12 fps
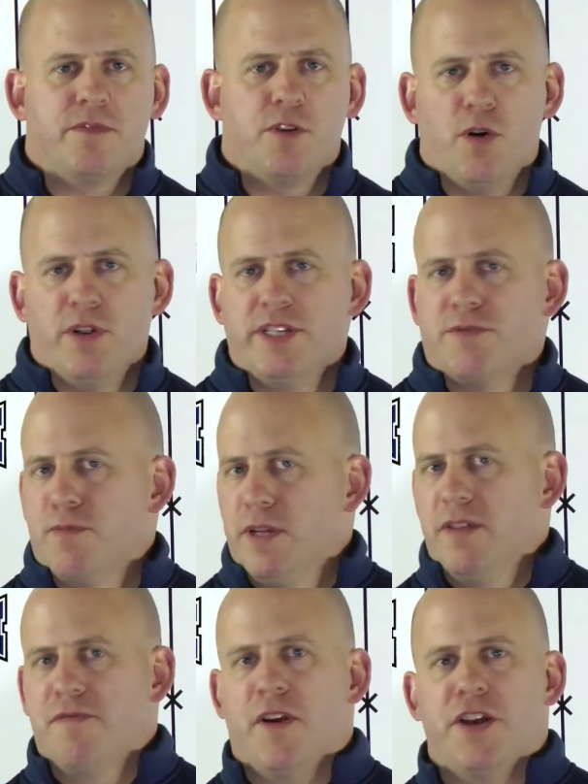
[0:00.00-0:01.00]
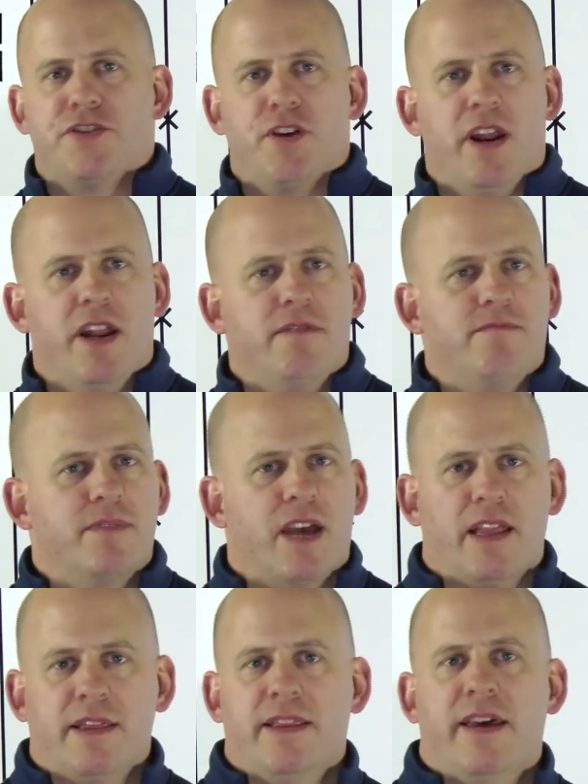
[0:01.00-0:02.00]
Goalies really frustrated.
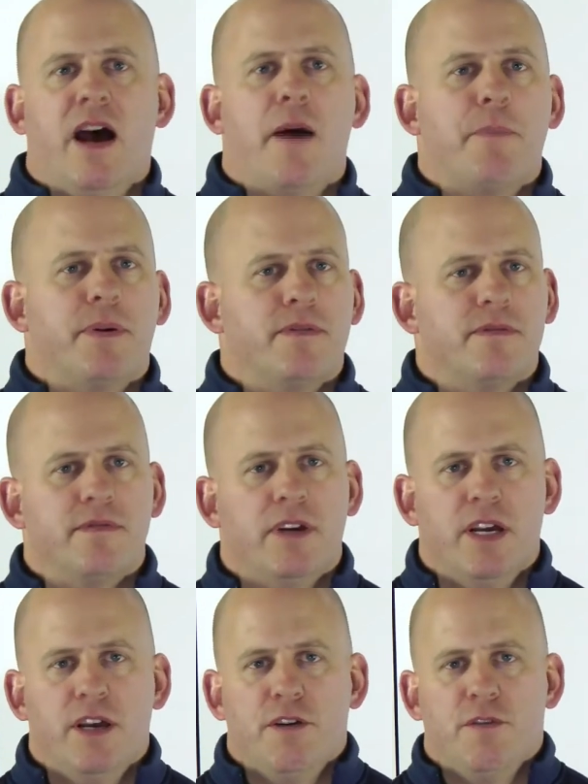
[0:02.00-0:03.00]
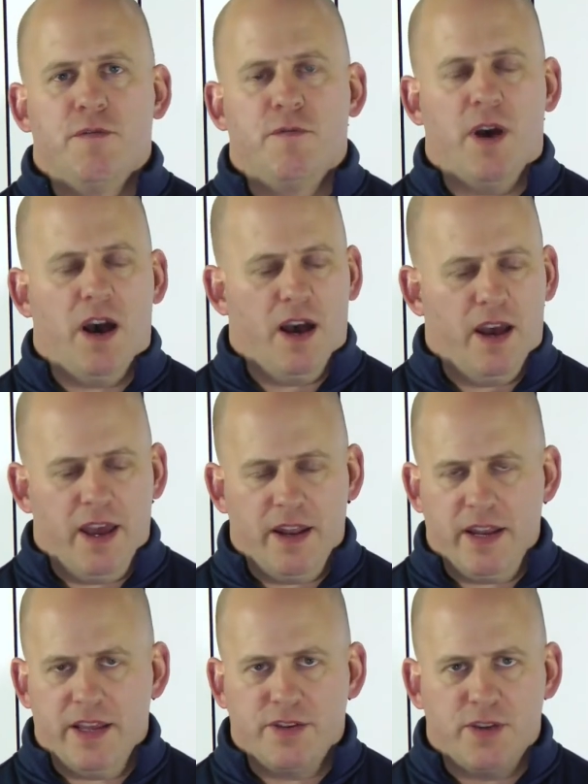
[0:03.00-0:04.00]
Got lit up,
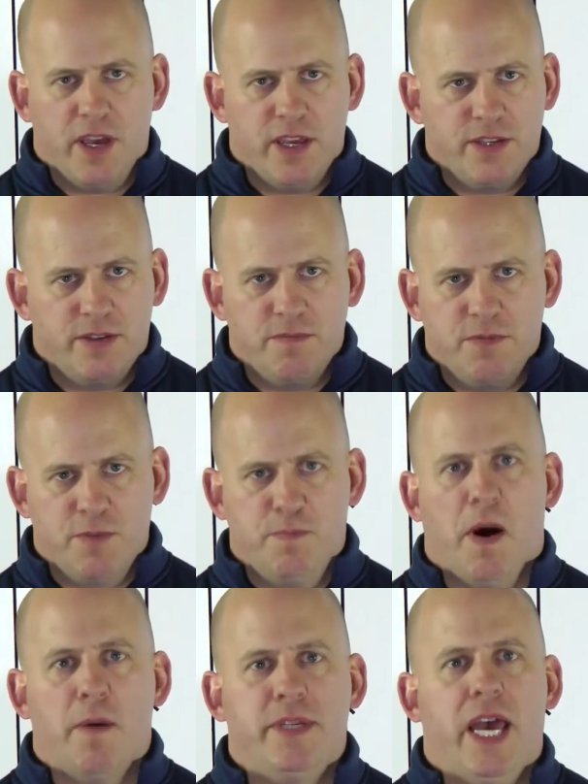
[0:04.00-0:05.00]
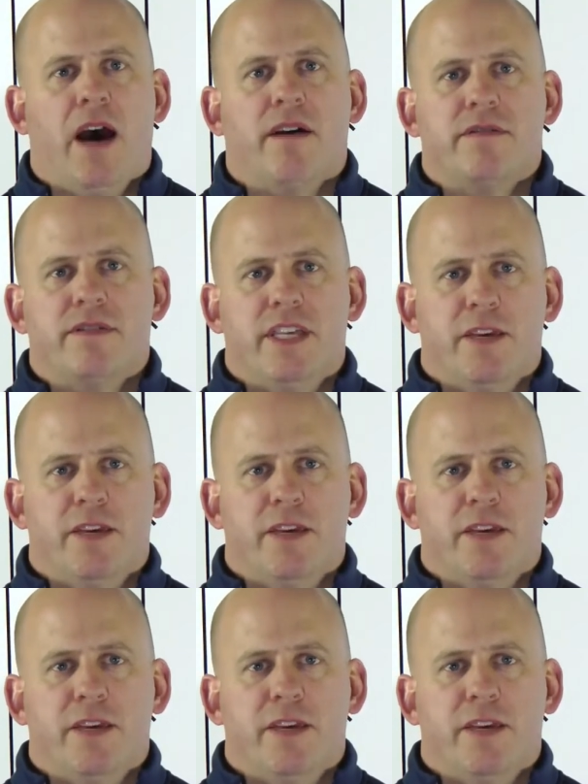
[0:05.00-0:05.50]
and is just bummed out.